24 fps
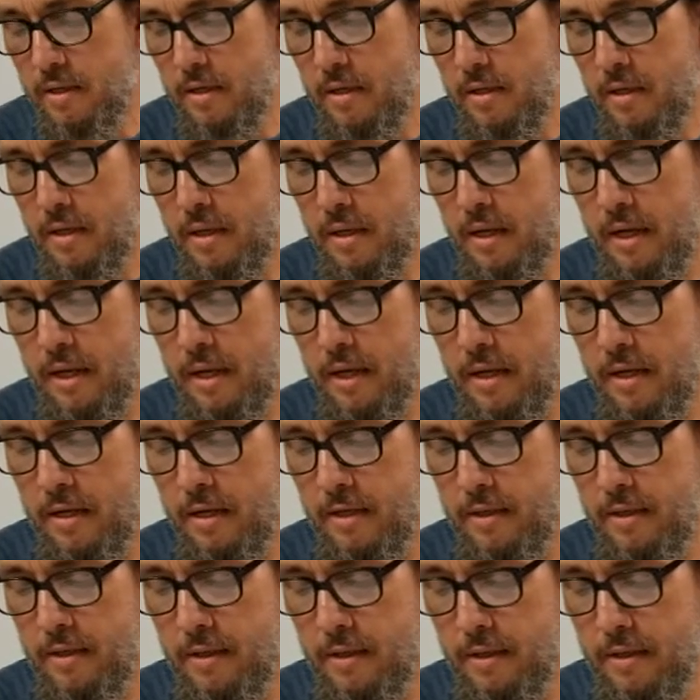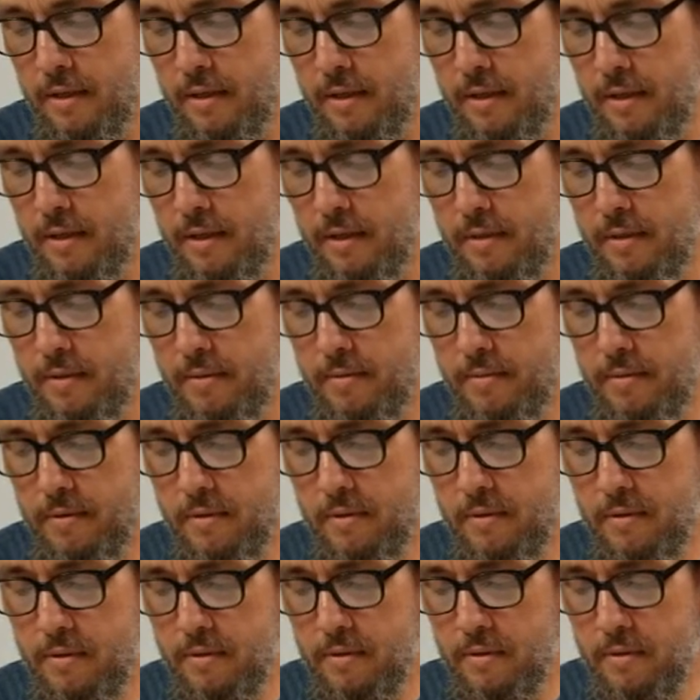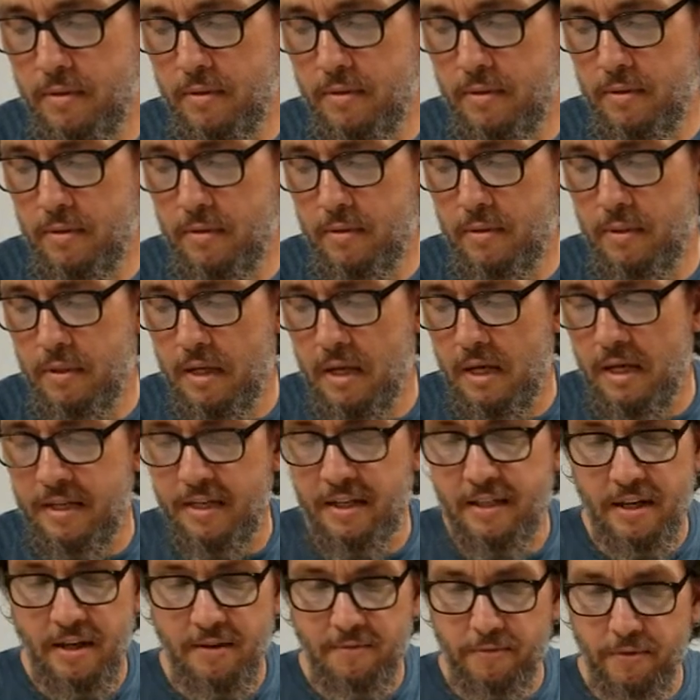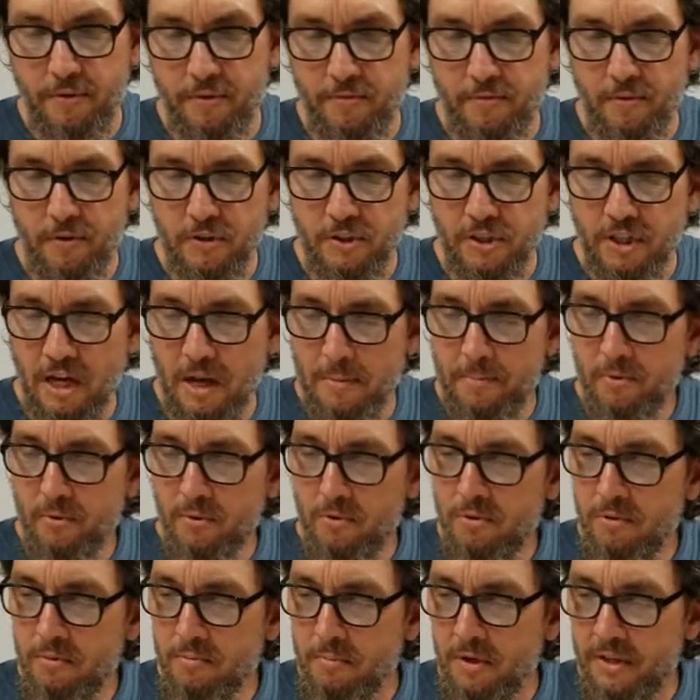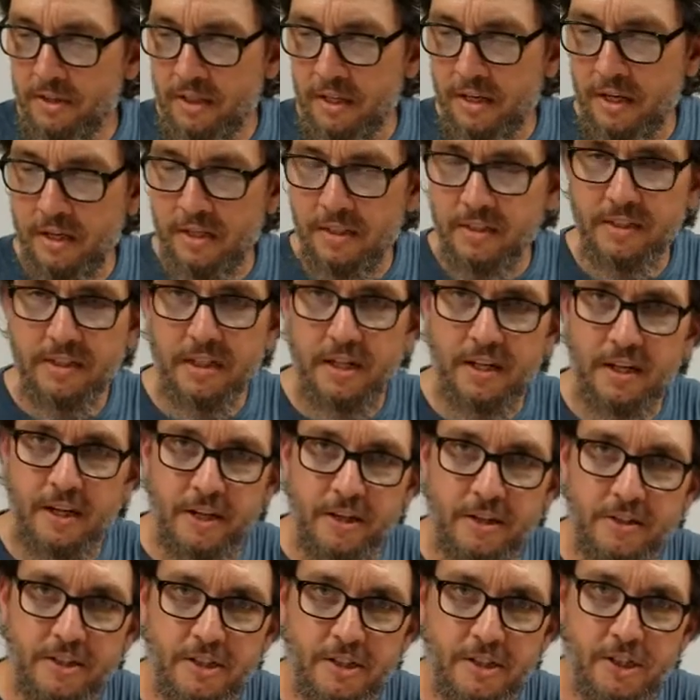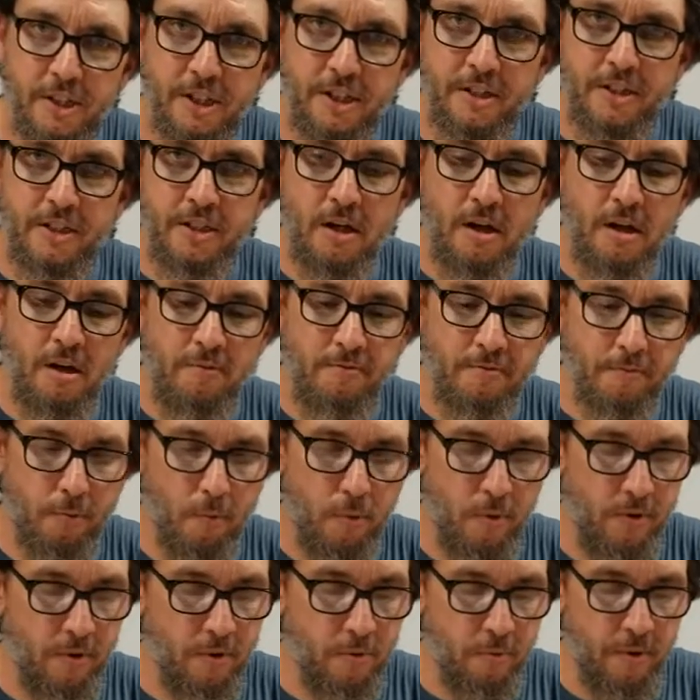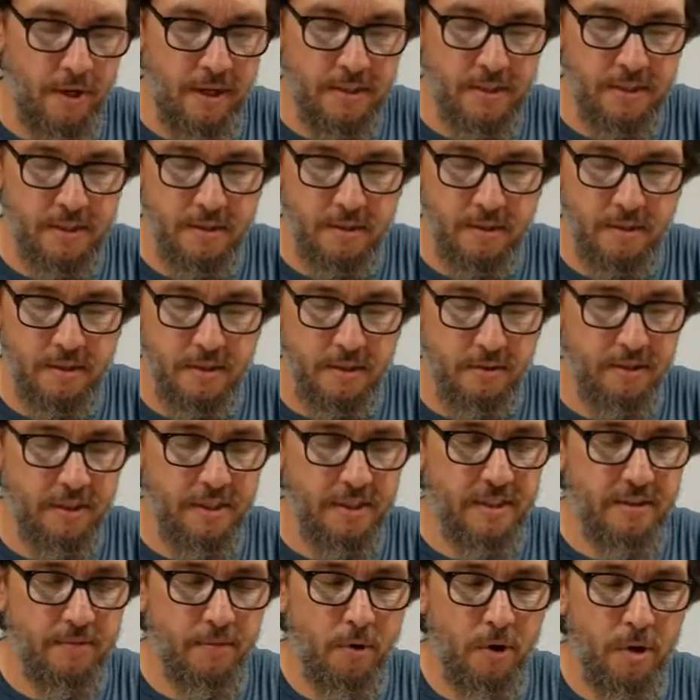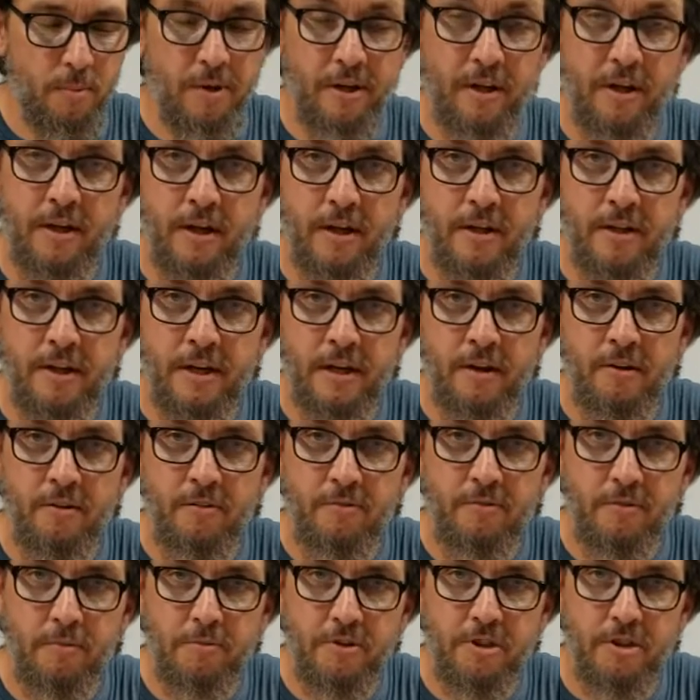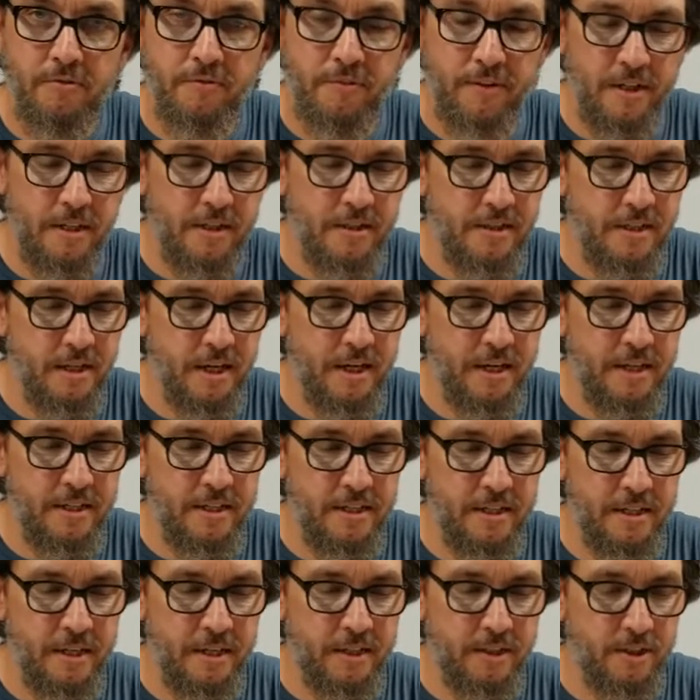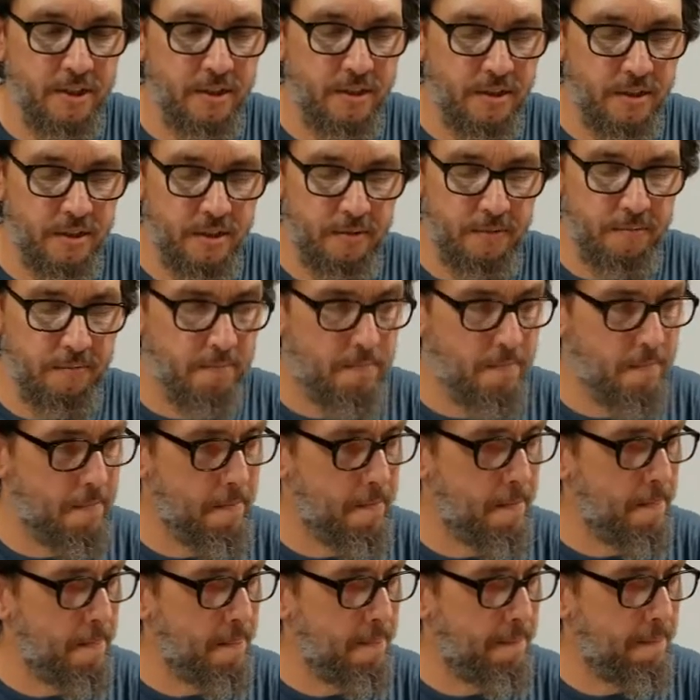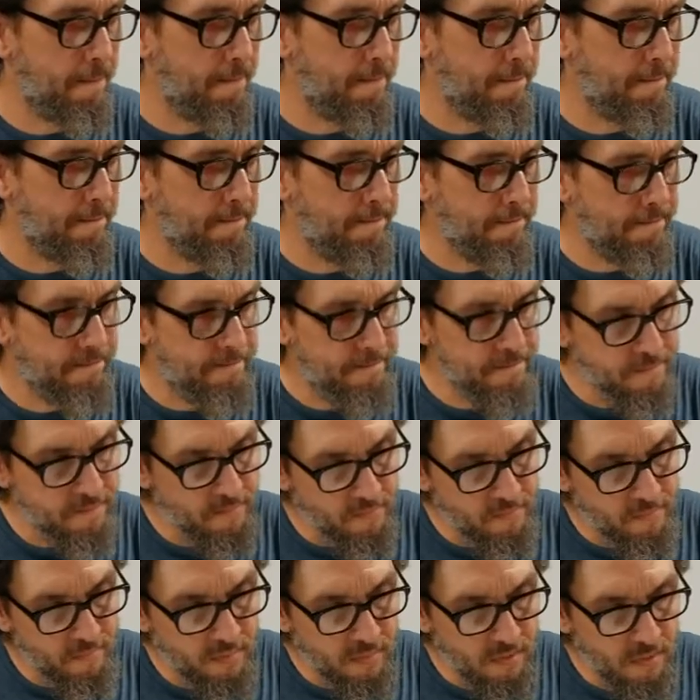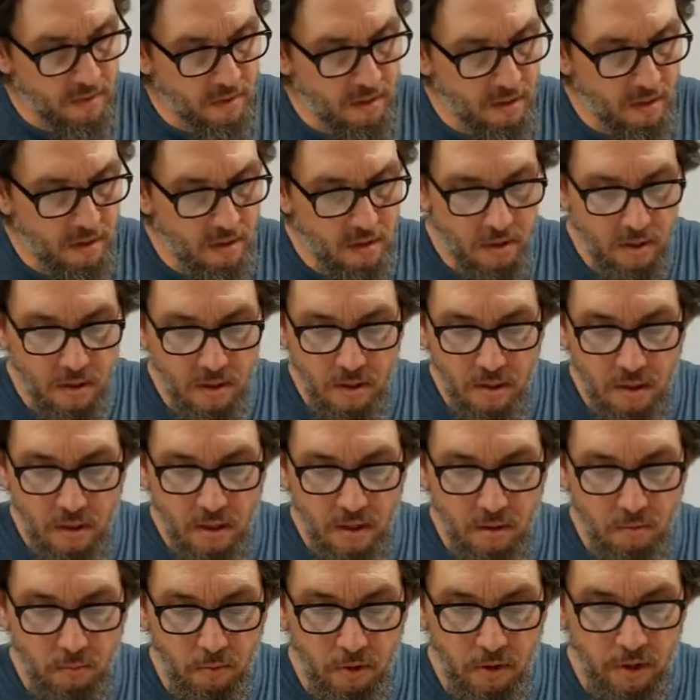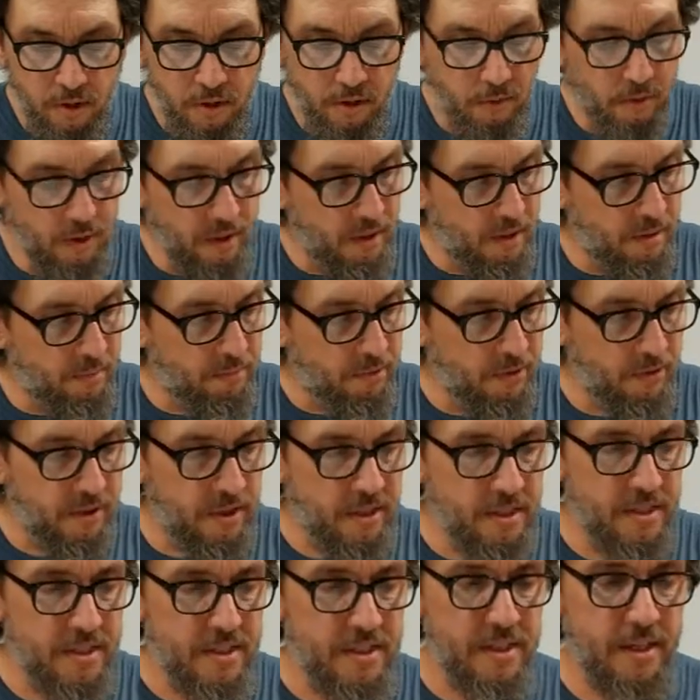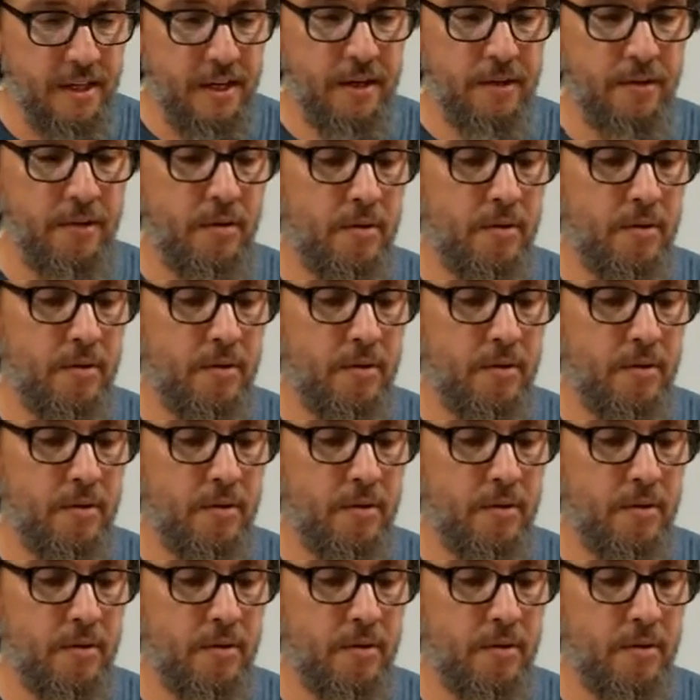And I did that for the first couple, but then I decided to use a jigsaw for the rest. So these have already been cut down from 2 feet to 18 inches. And we're going to go ahead and put these together.